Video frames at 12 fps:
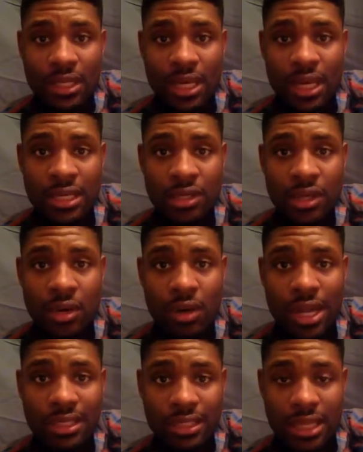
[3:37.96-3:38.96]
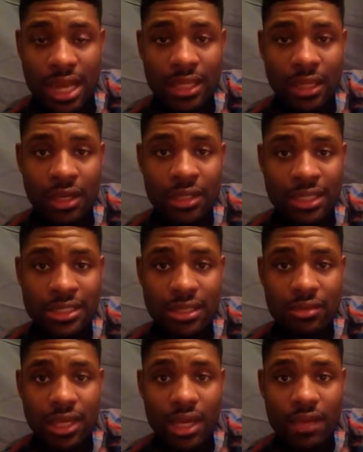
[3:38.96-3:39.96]
And, I learned. I
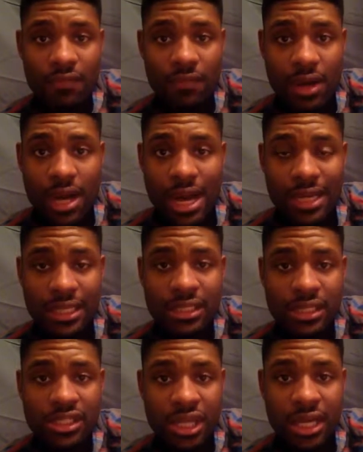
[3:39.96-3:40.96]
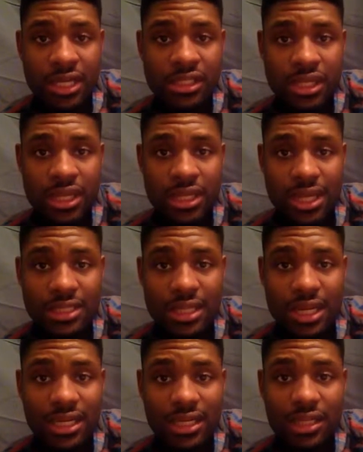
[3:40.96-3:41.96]
said, okay, if I need to change it, I
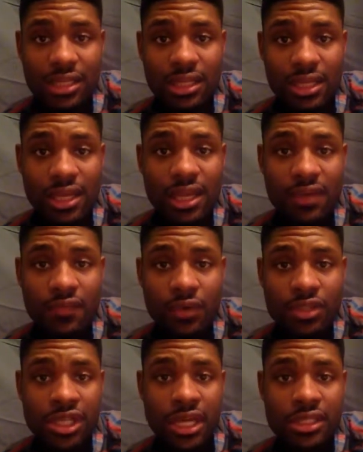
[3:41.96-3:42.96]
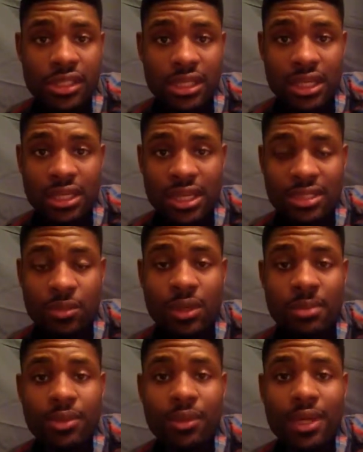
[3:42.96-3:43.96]
said I need to leave or change it. And that's what
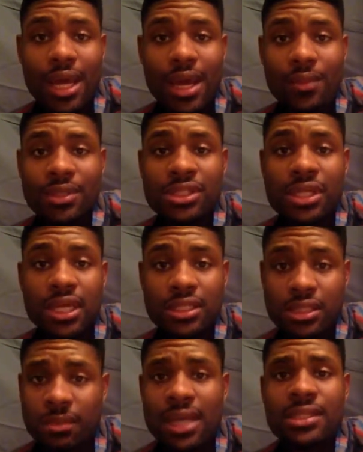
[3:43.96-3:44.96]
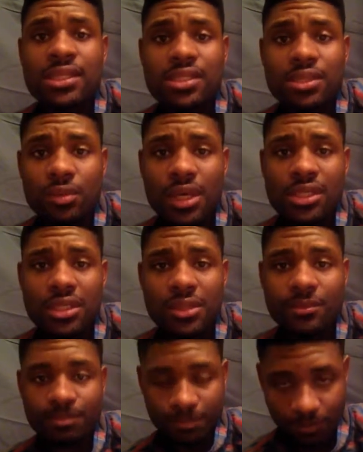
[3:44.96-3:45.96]
I'm doing now, is changing my
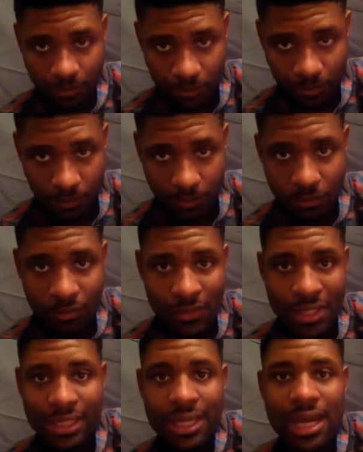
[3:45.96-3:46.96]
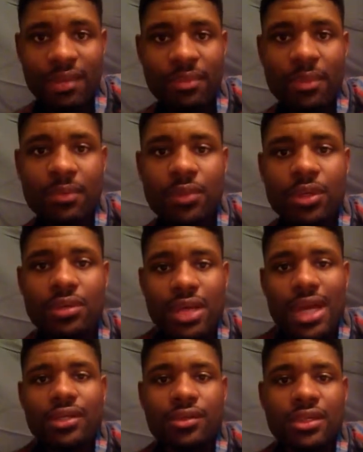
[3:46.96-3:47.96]
situation. And a lot of people, you
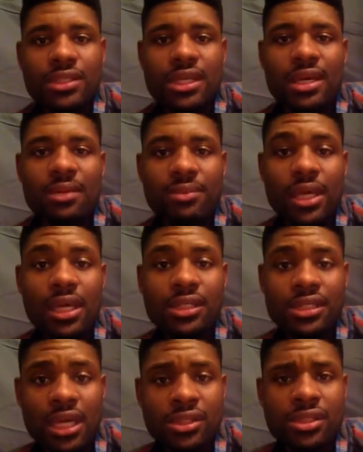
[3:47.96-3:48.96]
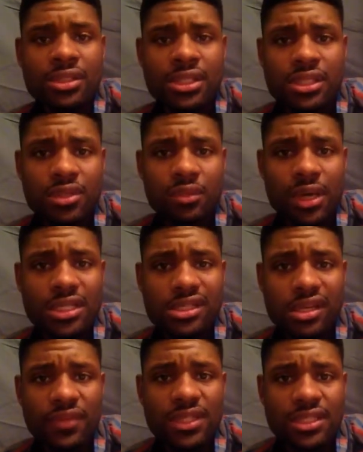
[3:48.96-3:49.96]
got to do the same thing. Change your
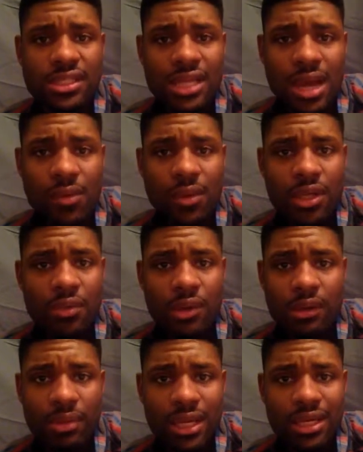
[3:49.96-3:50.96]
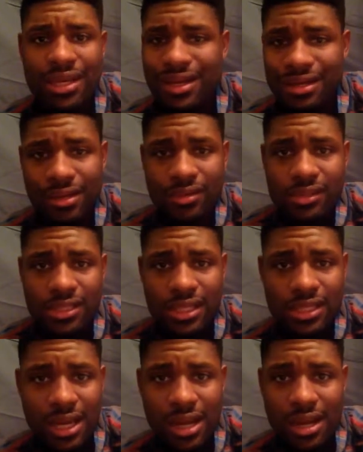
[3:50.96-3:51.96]
situation. If this is not where you want to be, don't
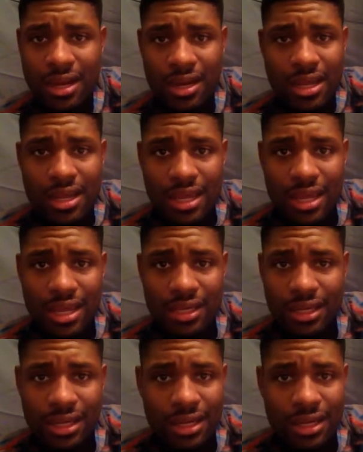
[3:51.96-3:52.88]
sit there and